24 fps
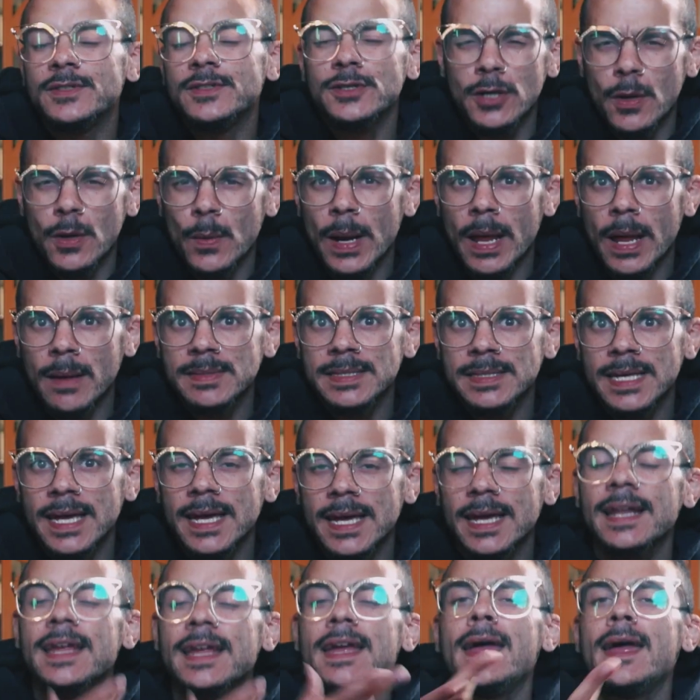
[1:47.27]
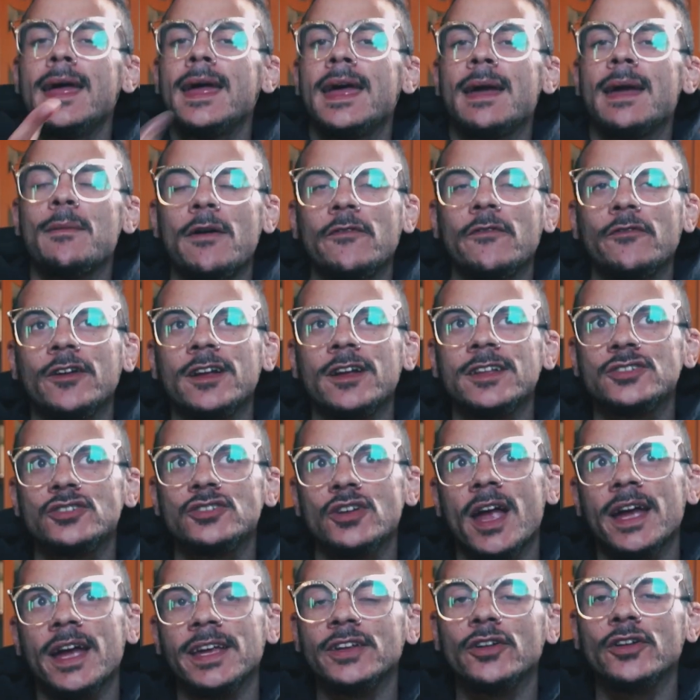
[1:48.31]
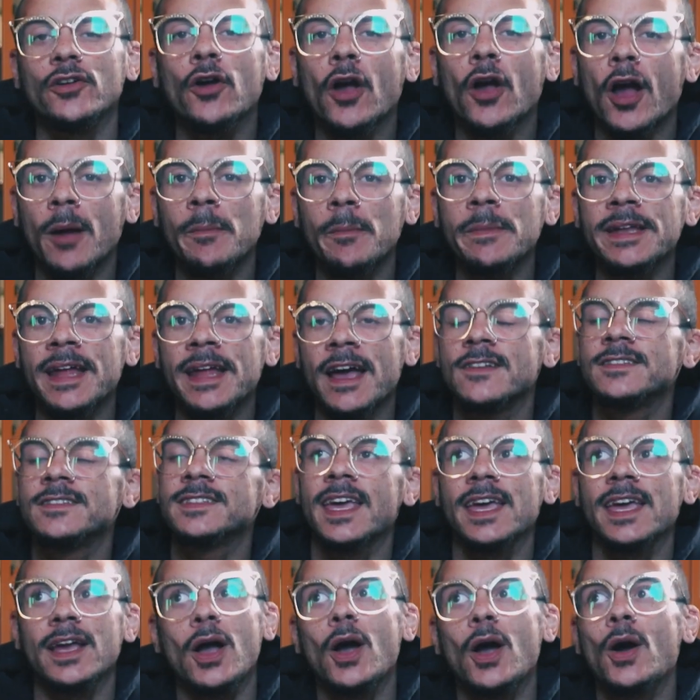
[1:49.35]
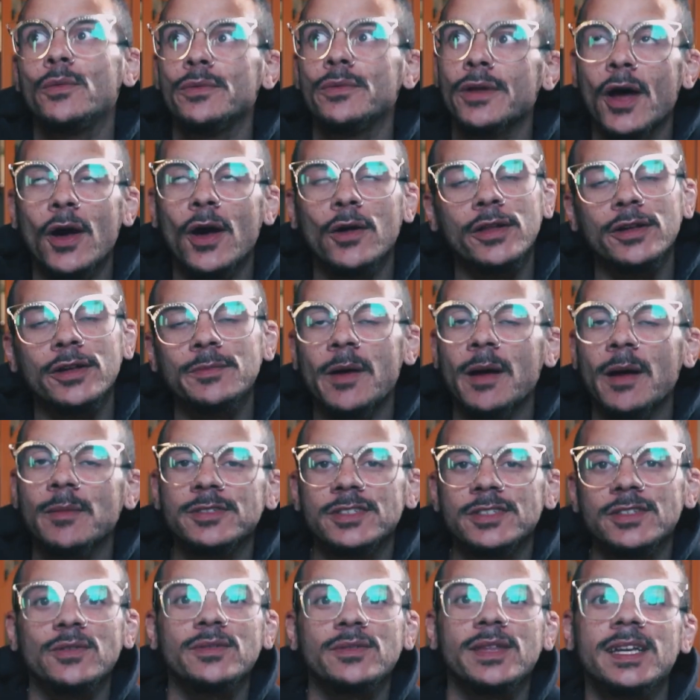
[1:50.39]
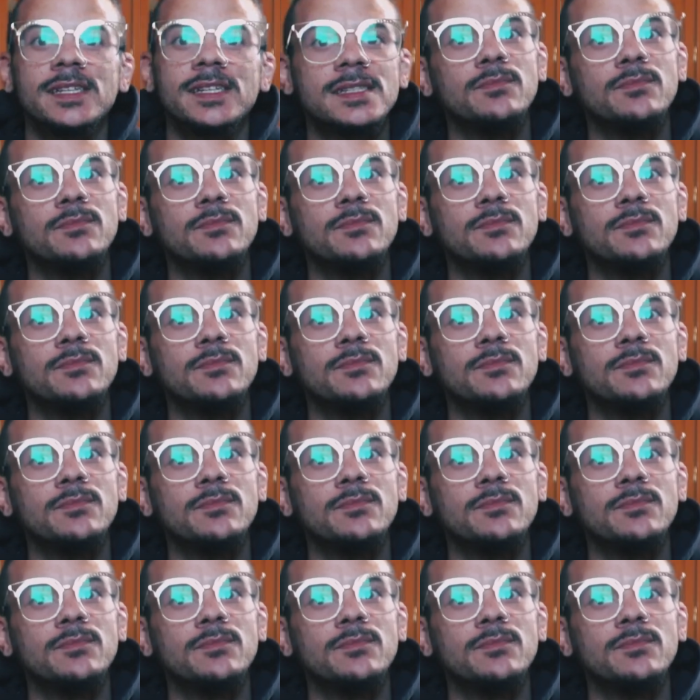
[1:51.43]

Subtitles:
You know what I'm saying? And my friend's trying, you know, calm me down, saying, oh, no, they're probably just going to think it's